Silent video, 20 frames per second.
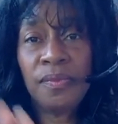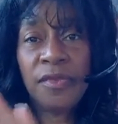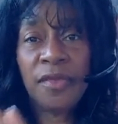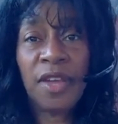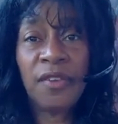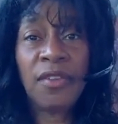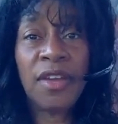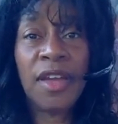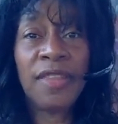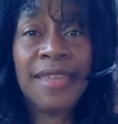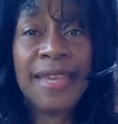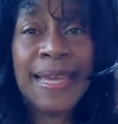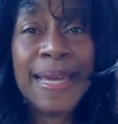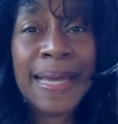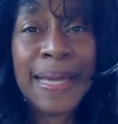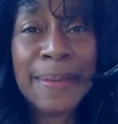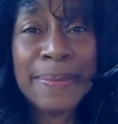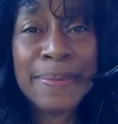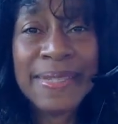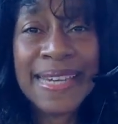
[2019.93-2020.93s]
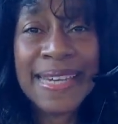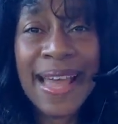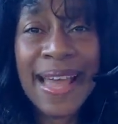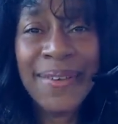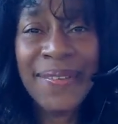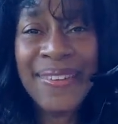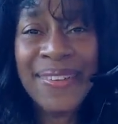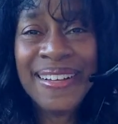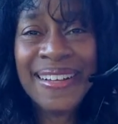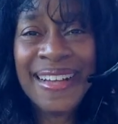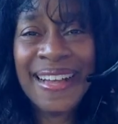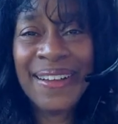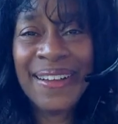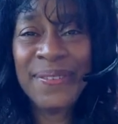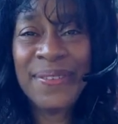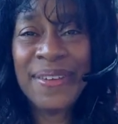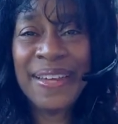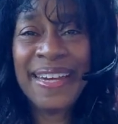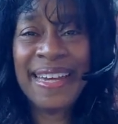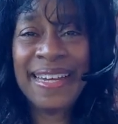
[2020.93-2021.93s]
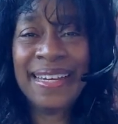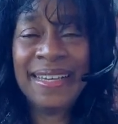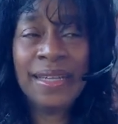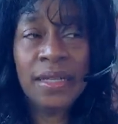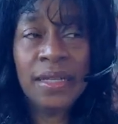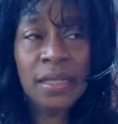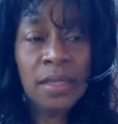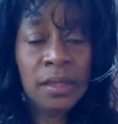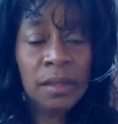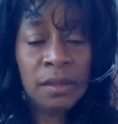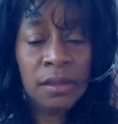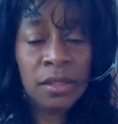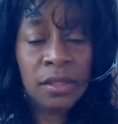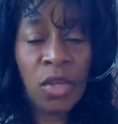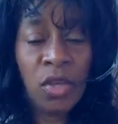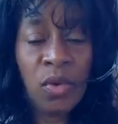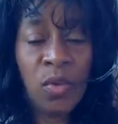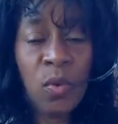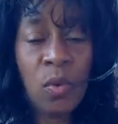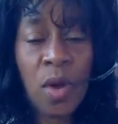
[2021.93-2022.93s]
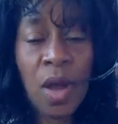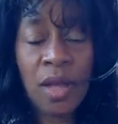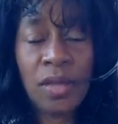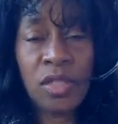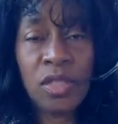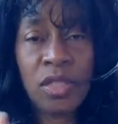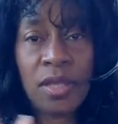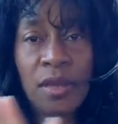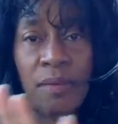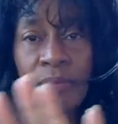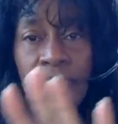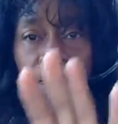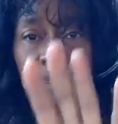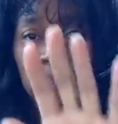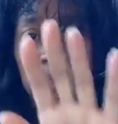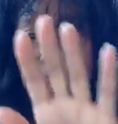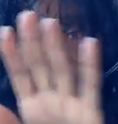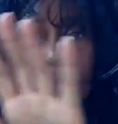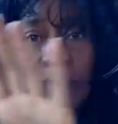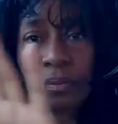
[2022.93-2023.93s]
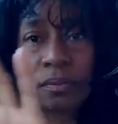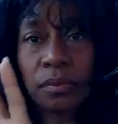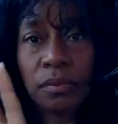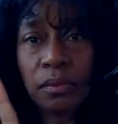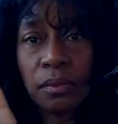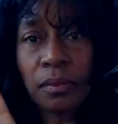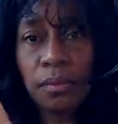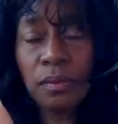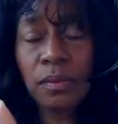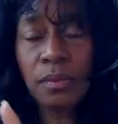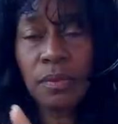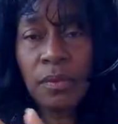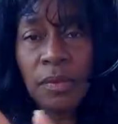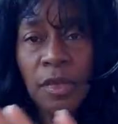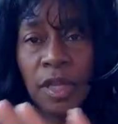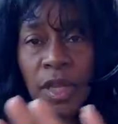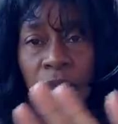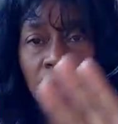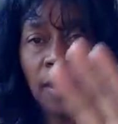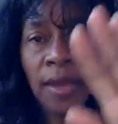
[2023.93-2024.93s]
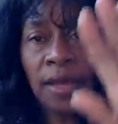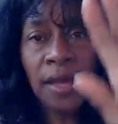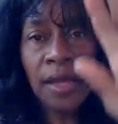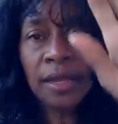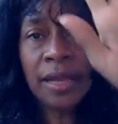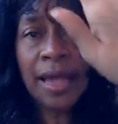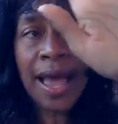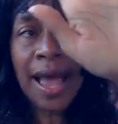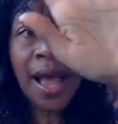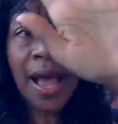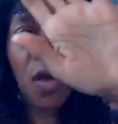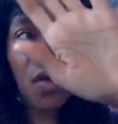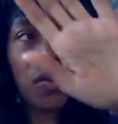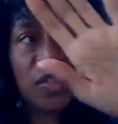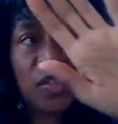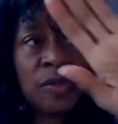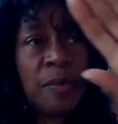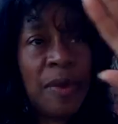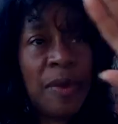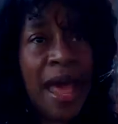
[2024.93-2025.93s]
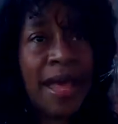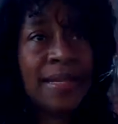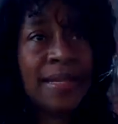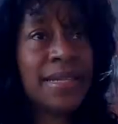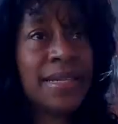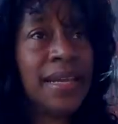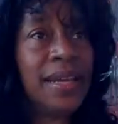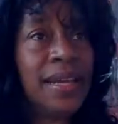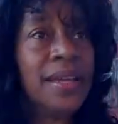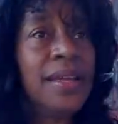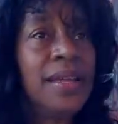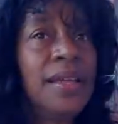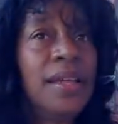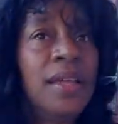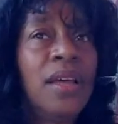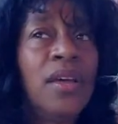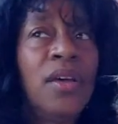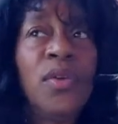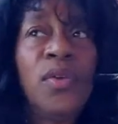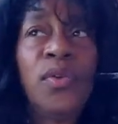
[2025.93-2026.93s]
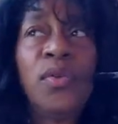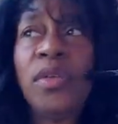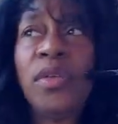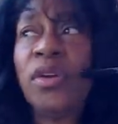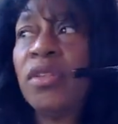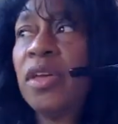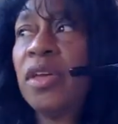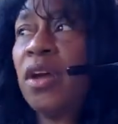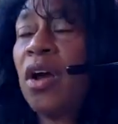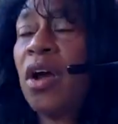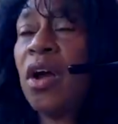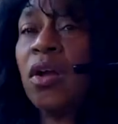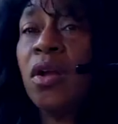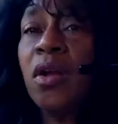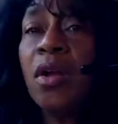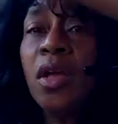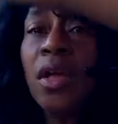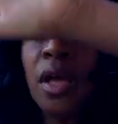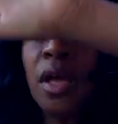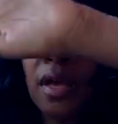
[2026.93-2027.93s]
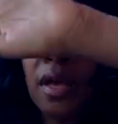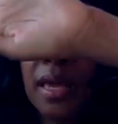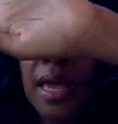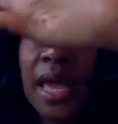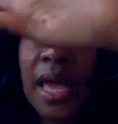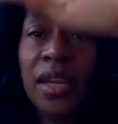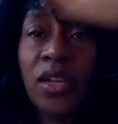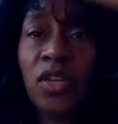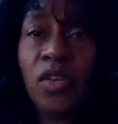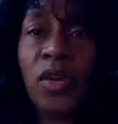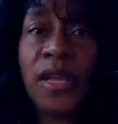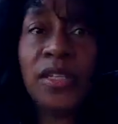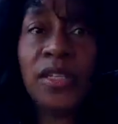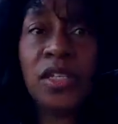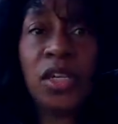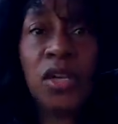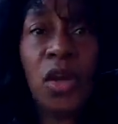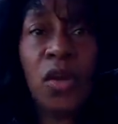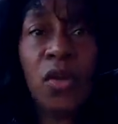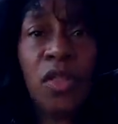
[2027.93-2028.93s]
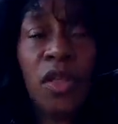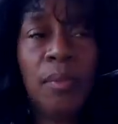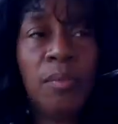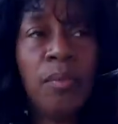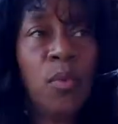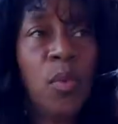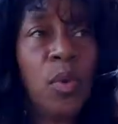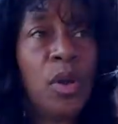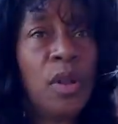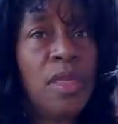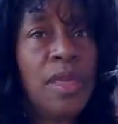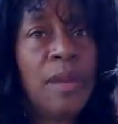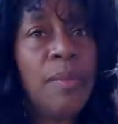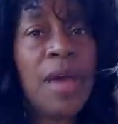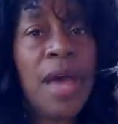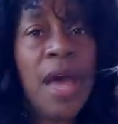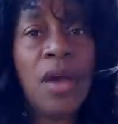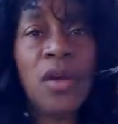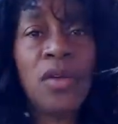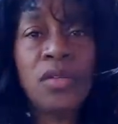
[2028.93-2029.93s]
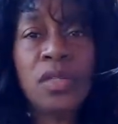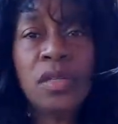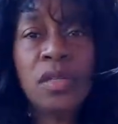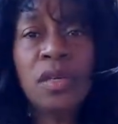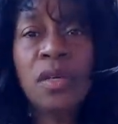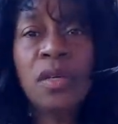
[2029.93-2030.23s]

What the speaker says: I've got the hiccups now. How funny. So you watch them like clouds passing. Oh, there they are. Again, you get to know them. What are they about?